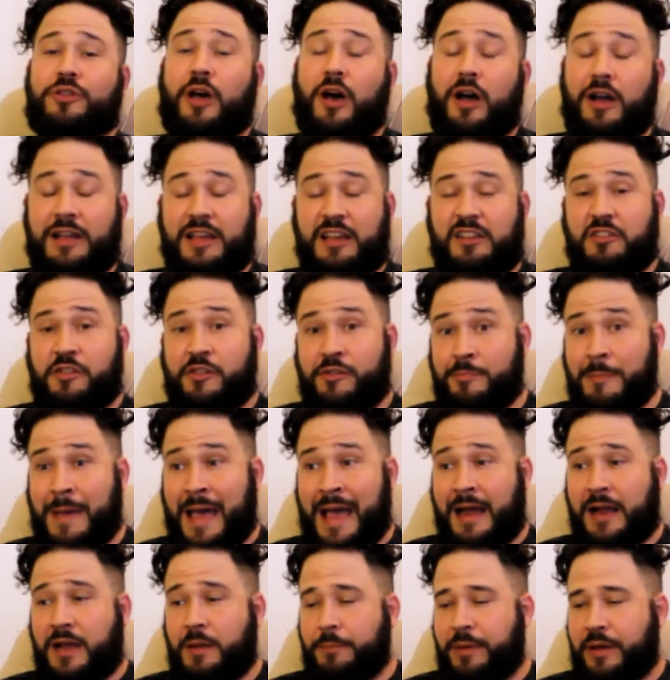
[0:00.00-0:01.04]
talking
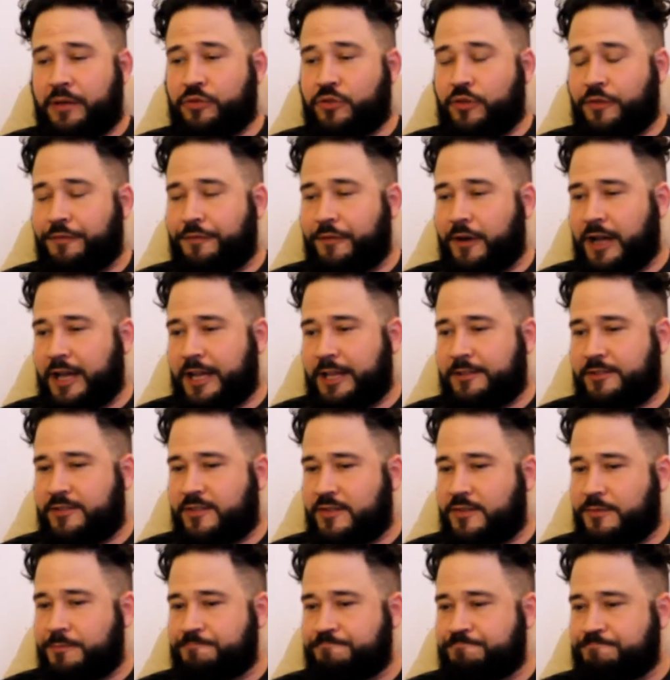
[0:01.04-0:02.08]
smack about the
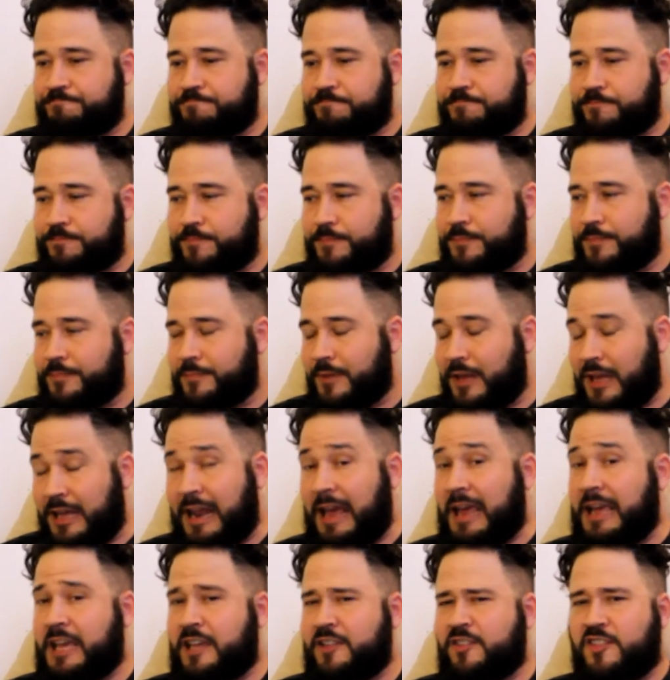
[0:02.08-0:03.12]
fights. And
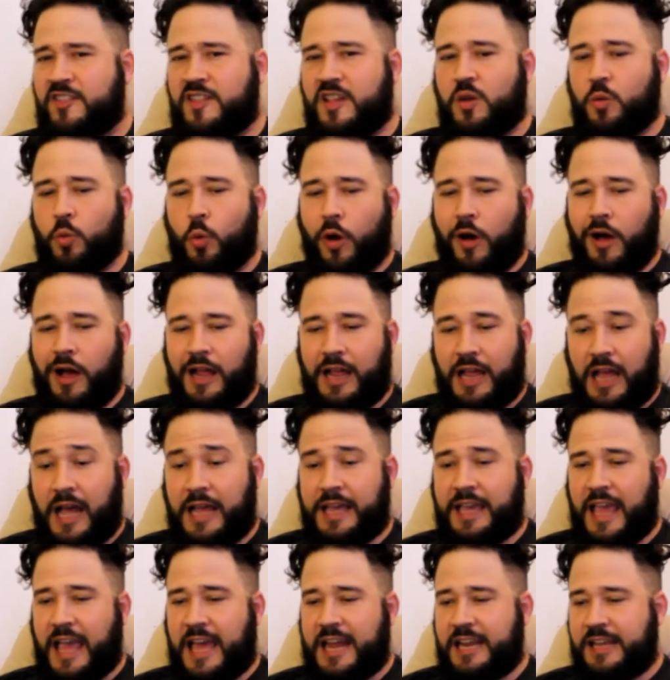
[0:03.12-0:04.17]
I could see why.
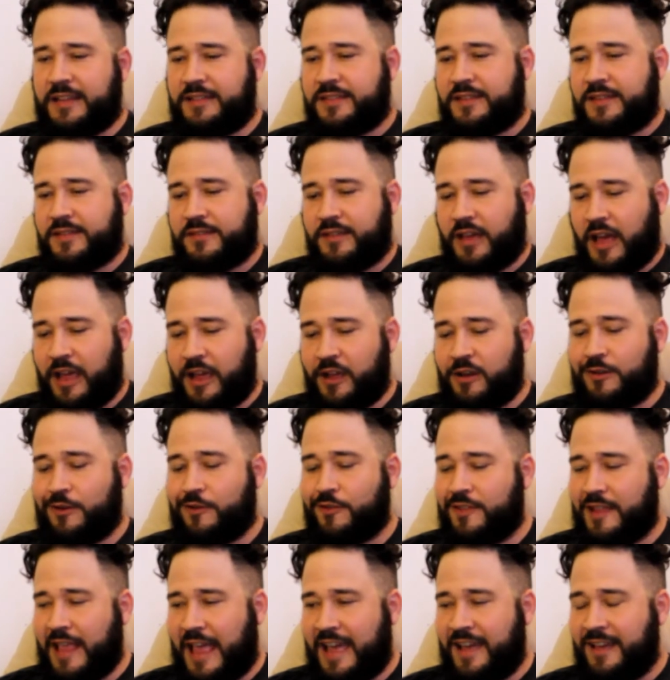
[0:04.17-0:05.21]
I get it. I
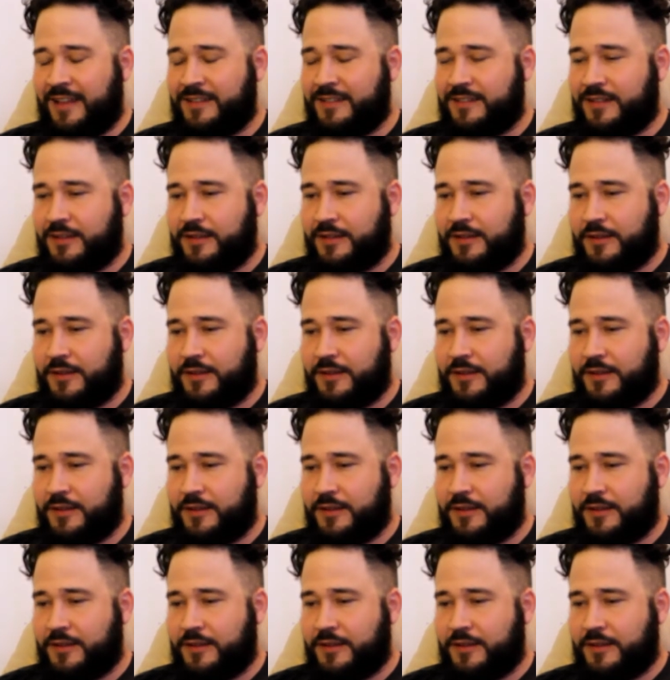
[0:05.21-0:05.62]
understand.